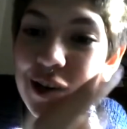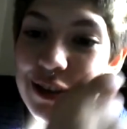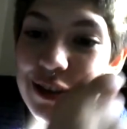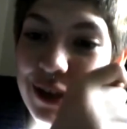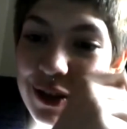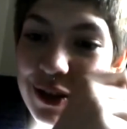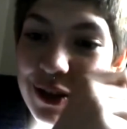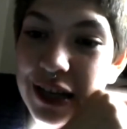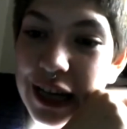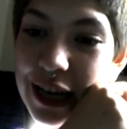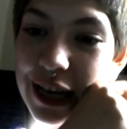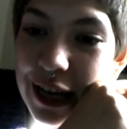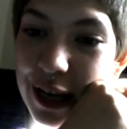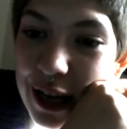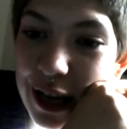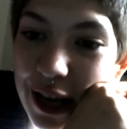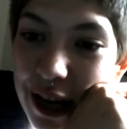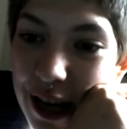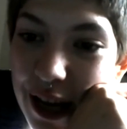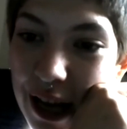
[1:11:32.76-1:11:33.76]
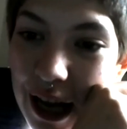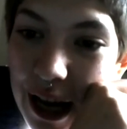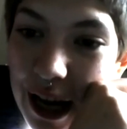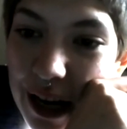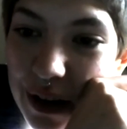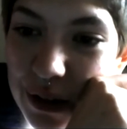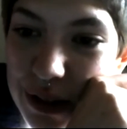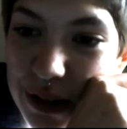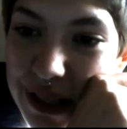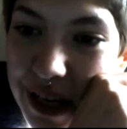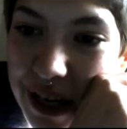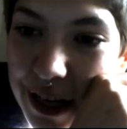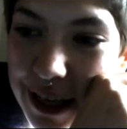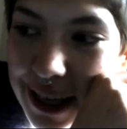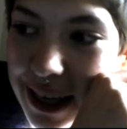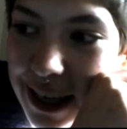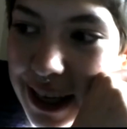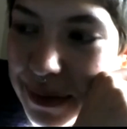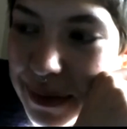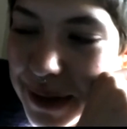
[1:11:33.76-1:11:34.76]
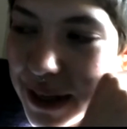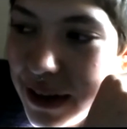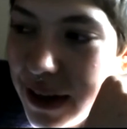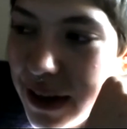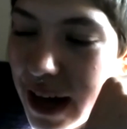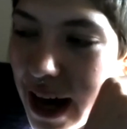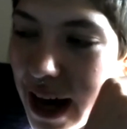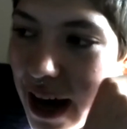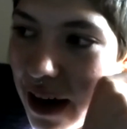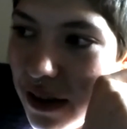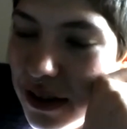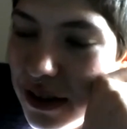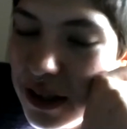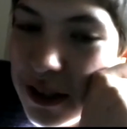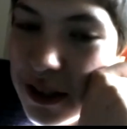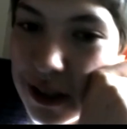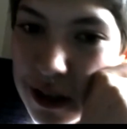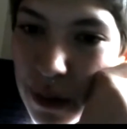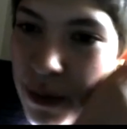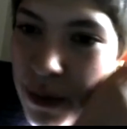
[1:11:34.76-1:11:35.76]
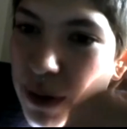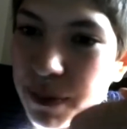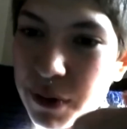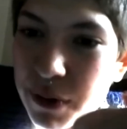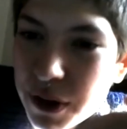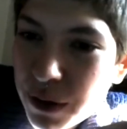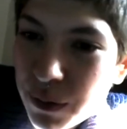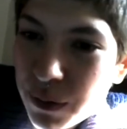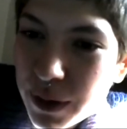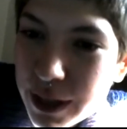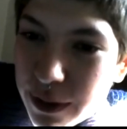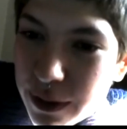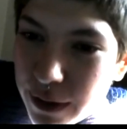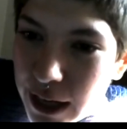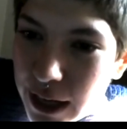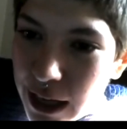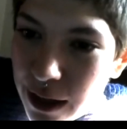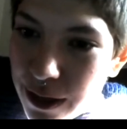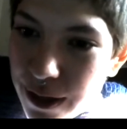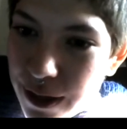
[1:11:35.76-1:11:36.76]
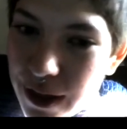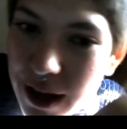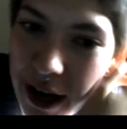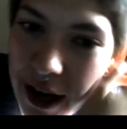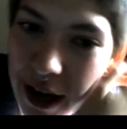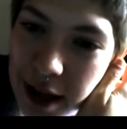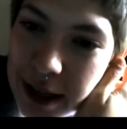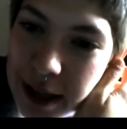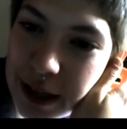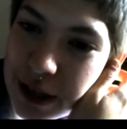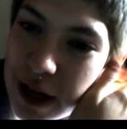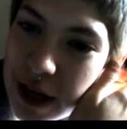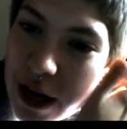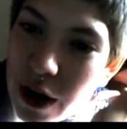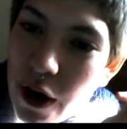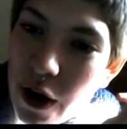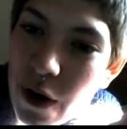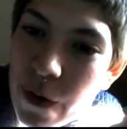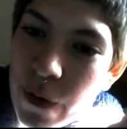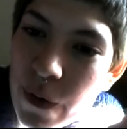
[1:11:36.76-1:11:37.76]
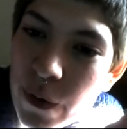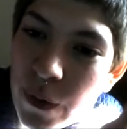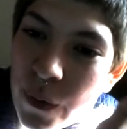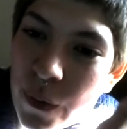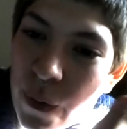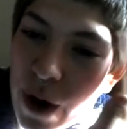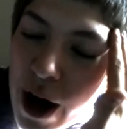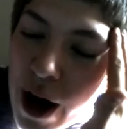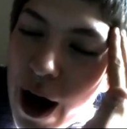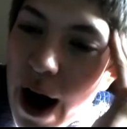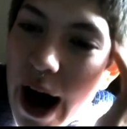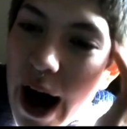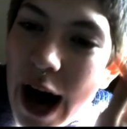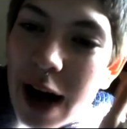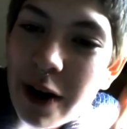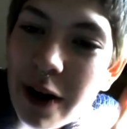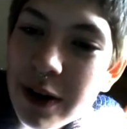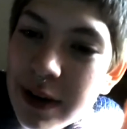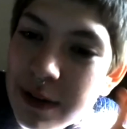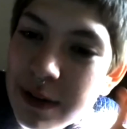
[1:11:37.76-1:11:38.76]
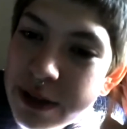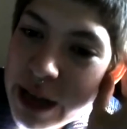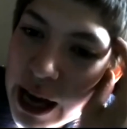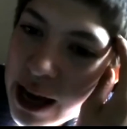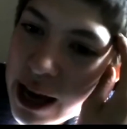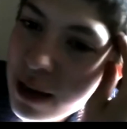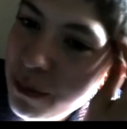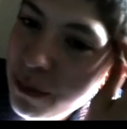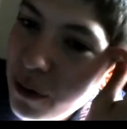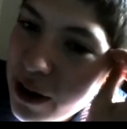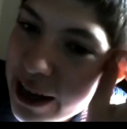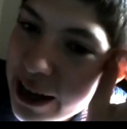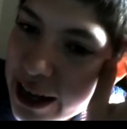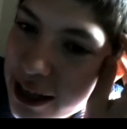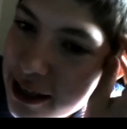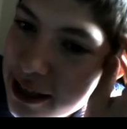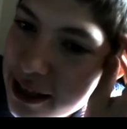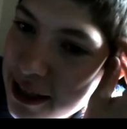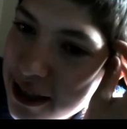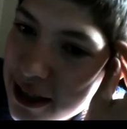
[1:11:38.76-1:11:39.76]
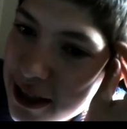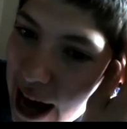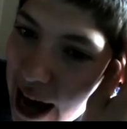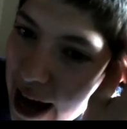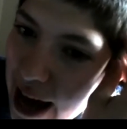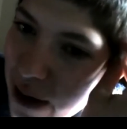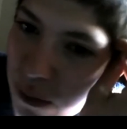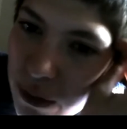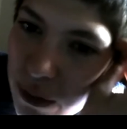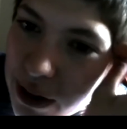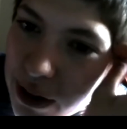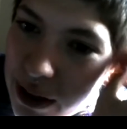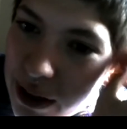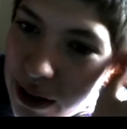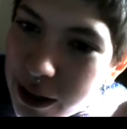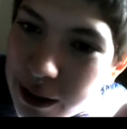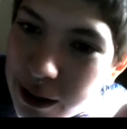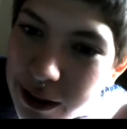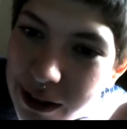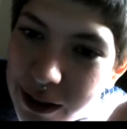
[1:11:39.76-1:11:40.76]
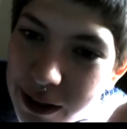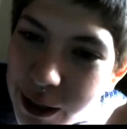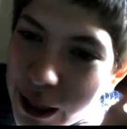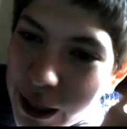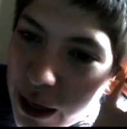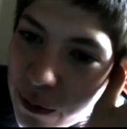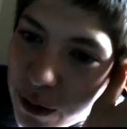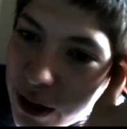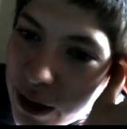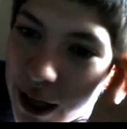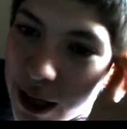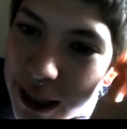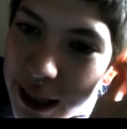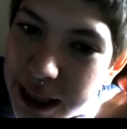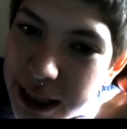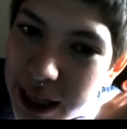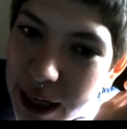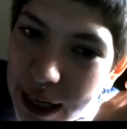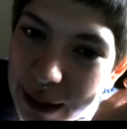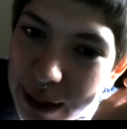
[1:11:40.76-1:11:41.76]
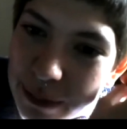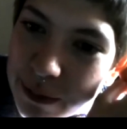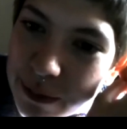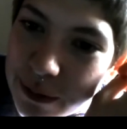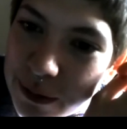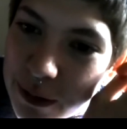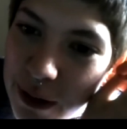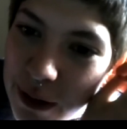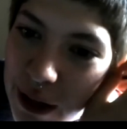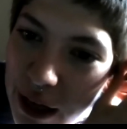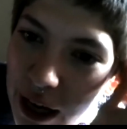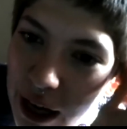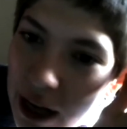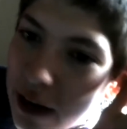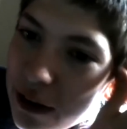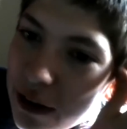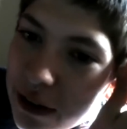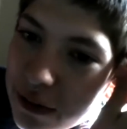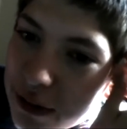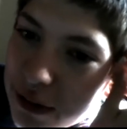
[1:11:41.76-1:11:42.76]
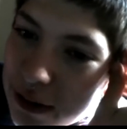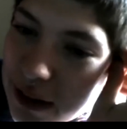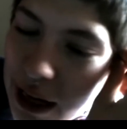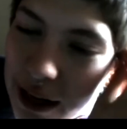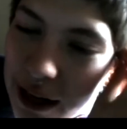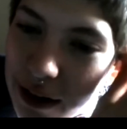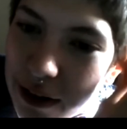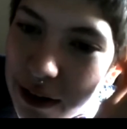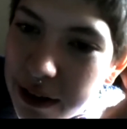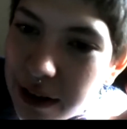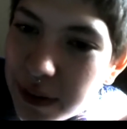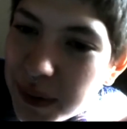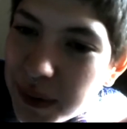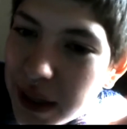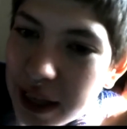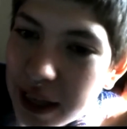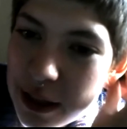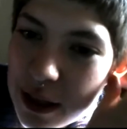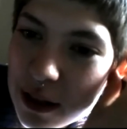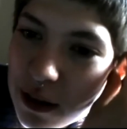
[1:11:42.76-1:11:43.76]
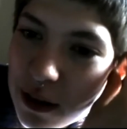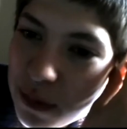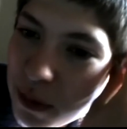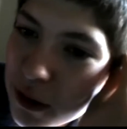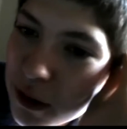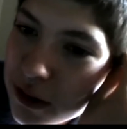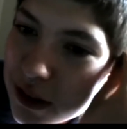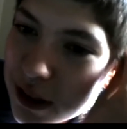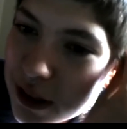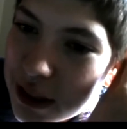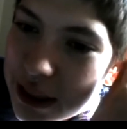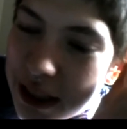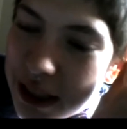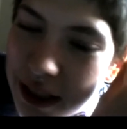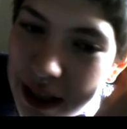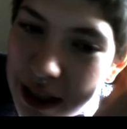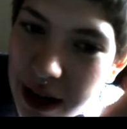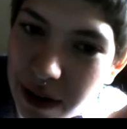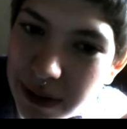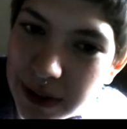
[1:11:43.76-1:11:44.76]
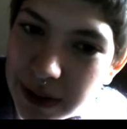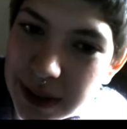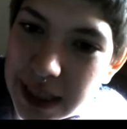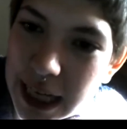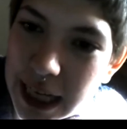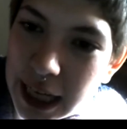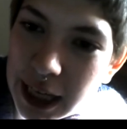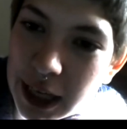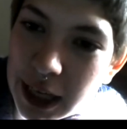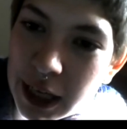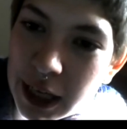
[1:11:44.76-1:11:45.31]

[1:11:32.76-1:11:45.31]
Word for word: the other day and it was talking about how there's some people you work with and they say, Oh, I don't even take breaks. I work I work all the time. I don't even I don't even and then this person on the TikTok was like,